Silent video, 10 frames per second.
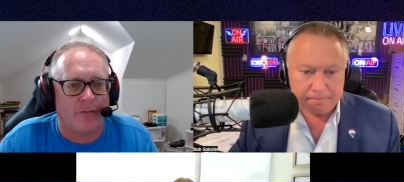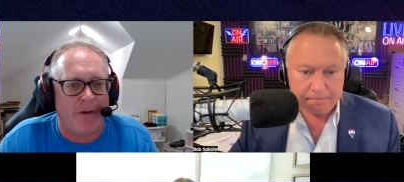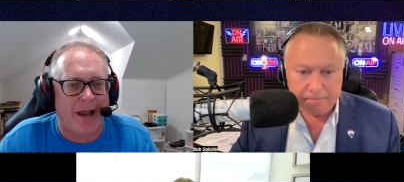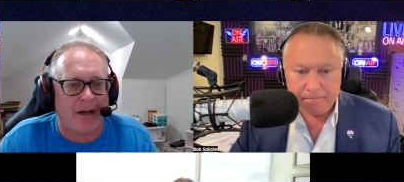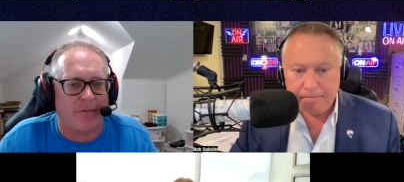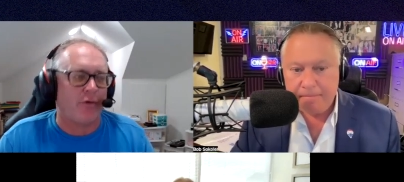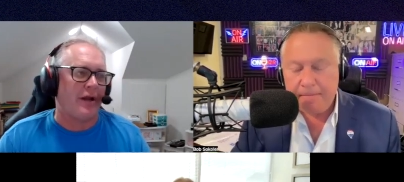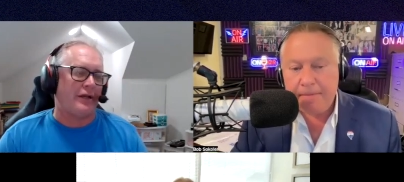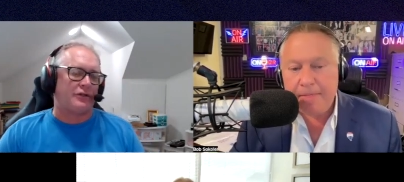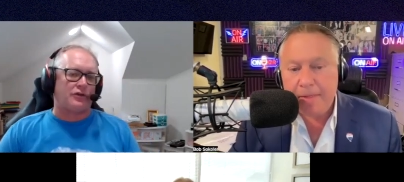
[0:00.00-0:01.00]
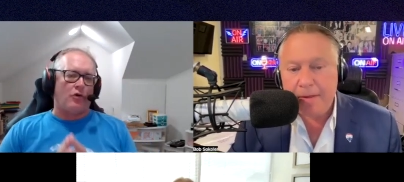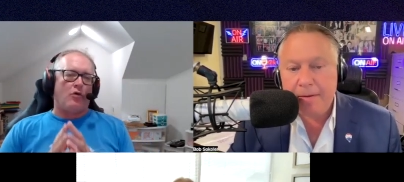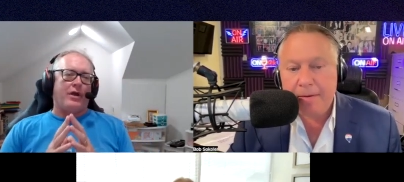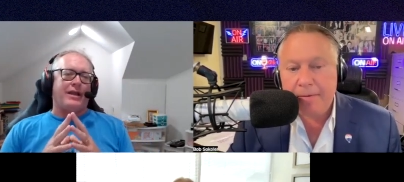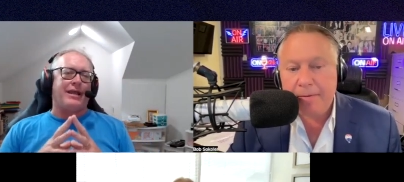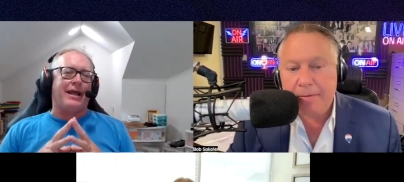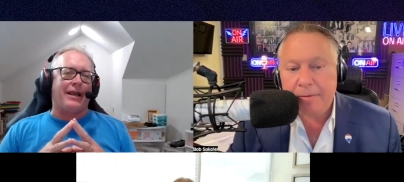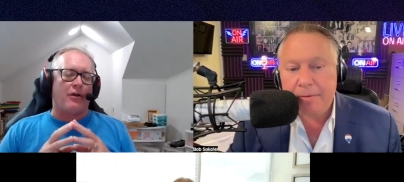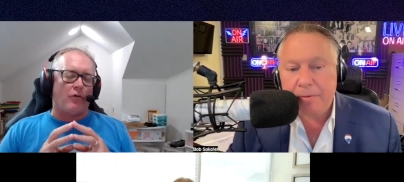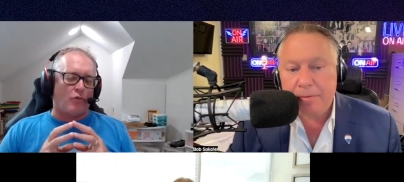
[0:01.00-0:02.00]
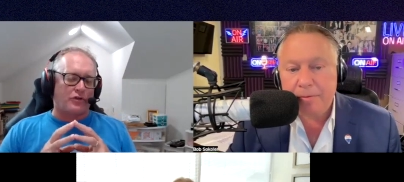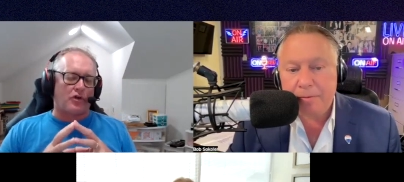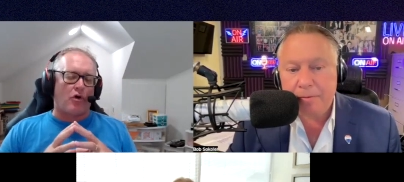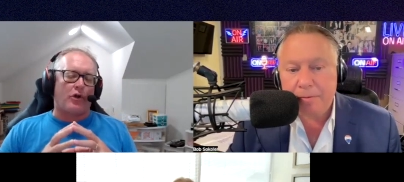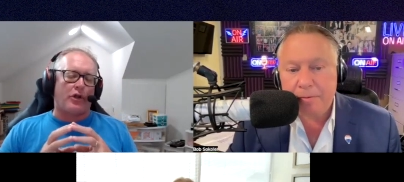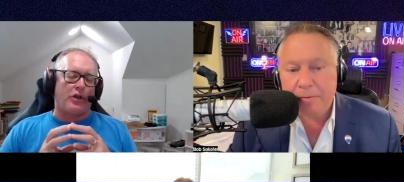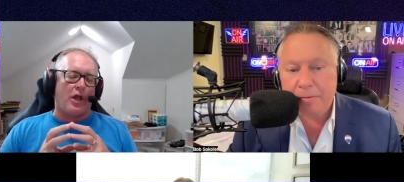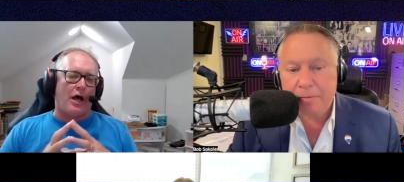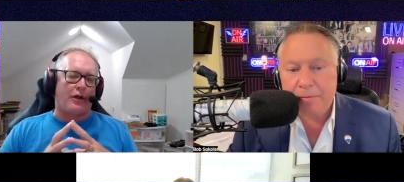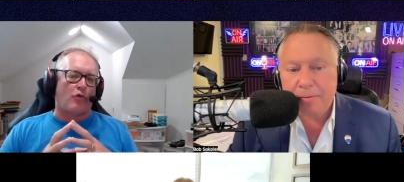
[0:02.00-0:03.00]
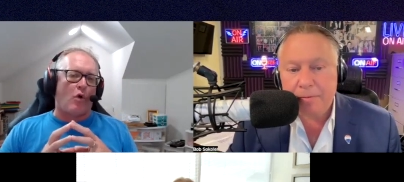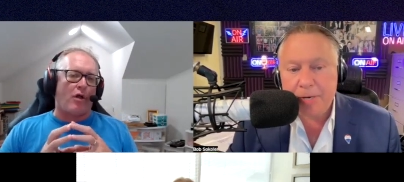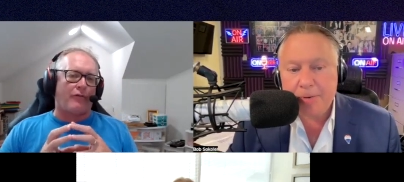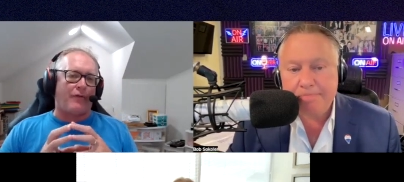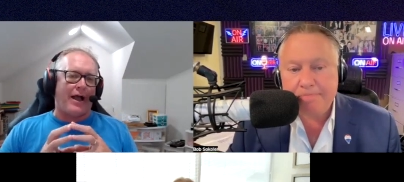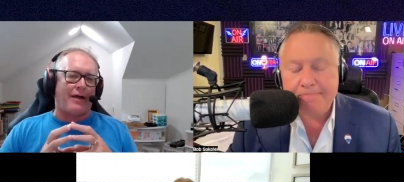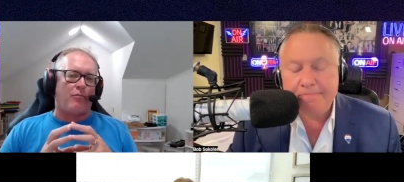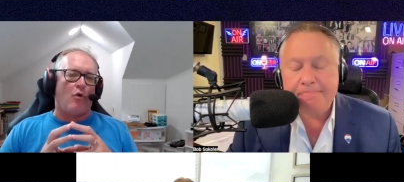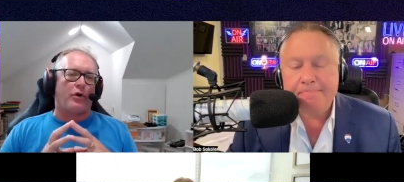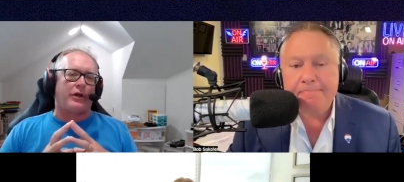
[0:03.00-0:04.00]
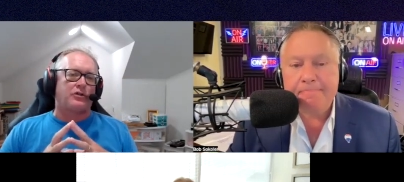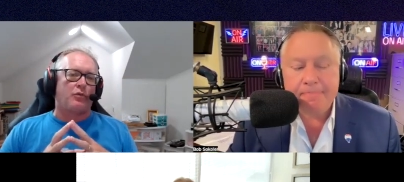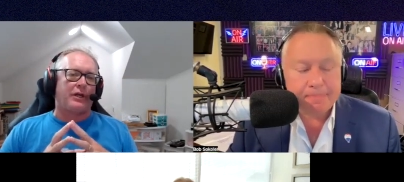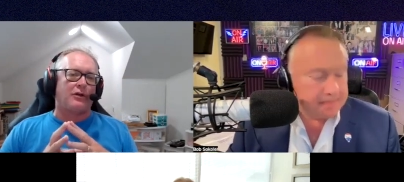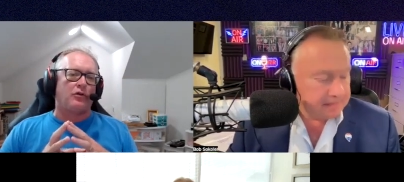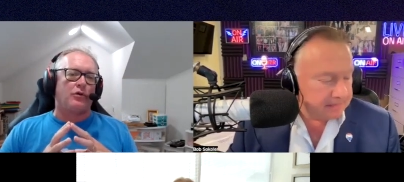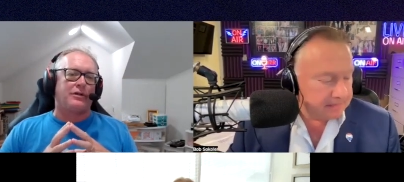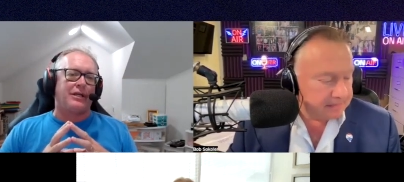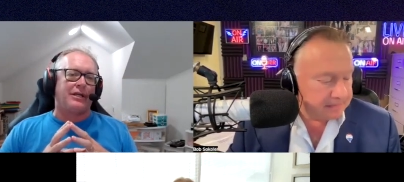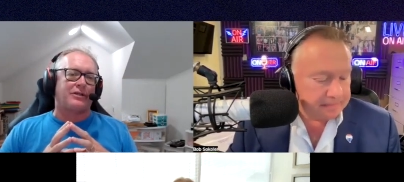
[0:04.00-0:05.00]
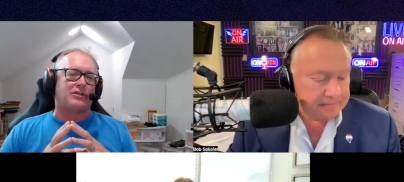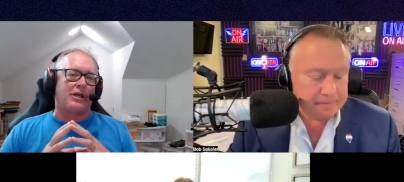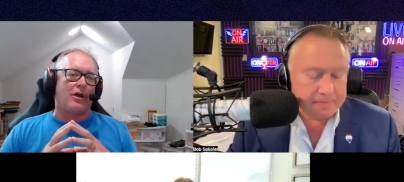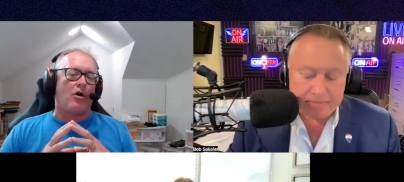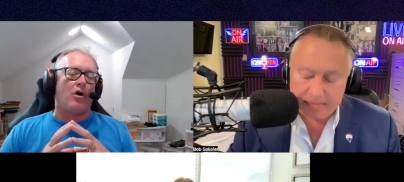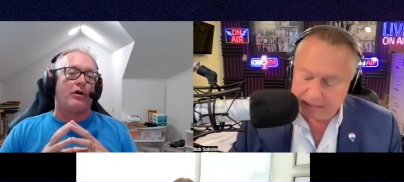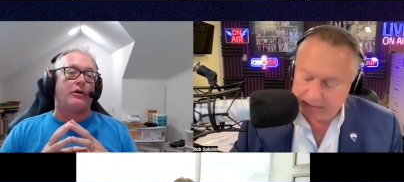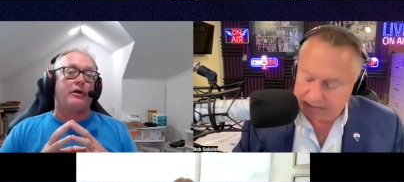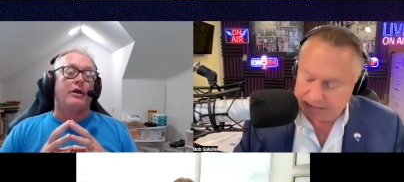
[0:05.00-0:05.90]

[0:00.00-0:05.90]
Speaker 1: Fannie and Freddie. So, and then what's called a non-qualified mortgage, we can do a D S C R